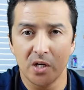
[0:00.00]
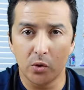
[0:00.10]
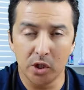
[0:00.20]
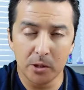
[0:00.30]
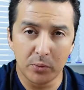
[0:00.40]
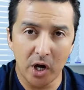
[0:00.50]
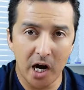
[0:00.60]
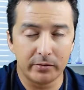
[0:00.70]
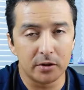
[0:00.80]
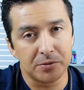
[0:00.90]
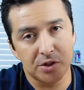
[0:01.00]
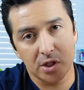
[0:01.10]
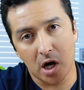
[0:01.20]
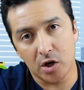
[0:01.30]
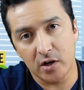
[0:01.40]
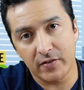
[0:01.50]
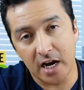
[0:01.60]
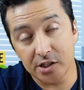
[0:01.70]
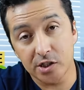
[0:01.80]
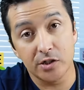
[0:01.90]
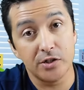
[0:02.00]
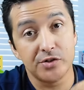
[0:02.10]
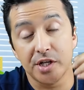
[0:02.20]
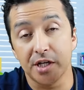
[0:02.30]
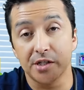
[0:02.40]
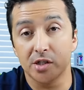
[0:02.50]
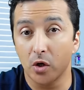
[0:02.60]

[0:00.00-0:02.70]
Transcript: rhythm problems, cardiovascular disease,